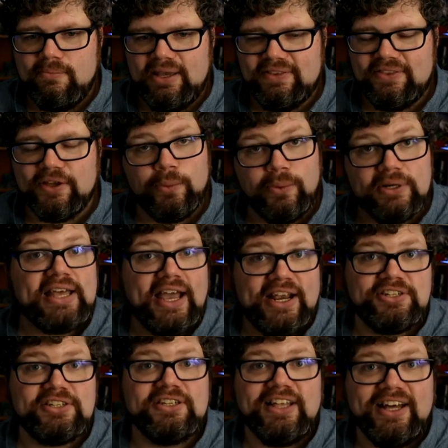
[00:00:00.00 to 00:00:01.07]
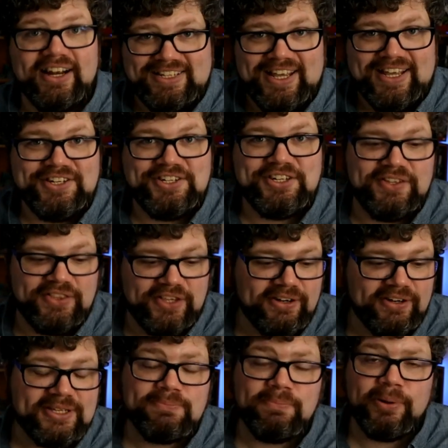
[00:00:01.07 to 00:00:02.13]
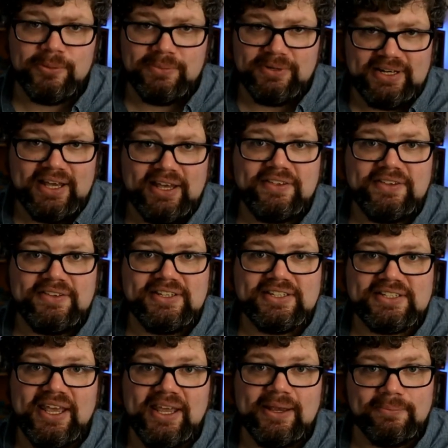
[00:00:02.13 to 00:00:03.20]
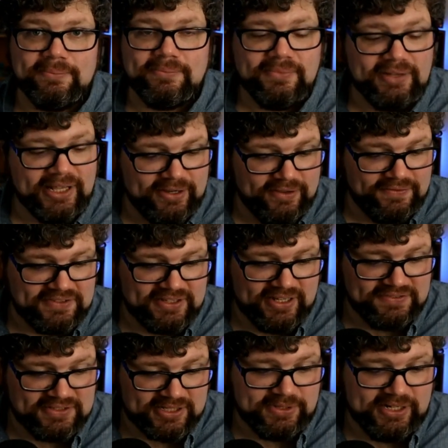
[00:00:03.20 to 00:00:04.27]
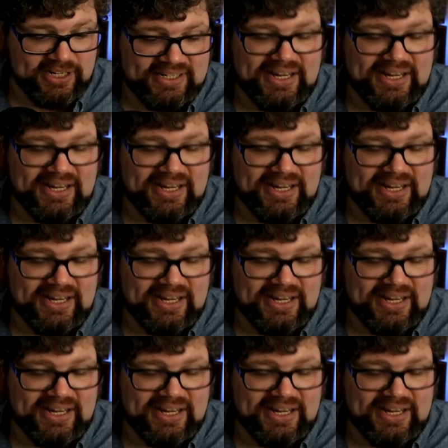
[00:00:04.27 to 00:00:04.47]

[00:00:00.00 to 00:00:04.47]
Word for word: there was actually a lot of tension. There is permadeath in this game. Like if, if somebody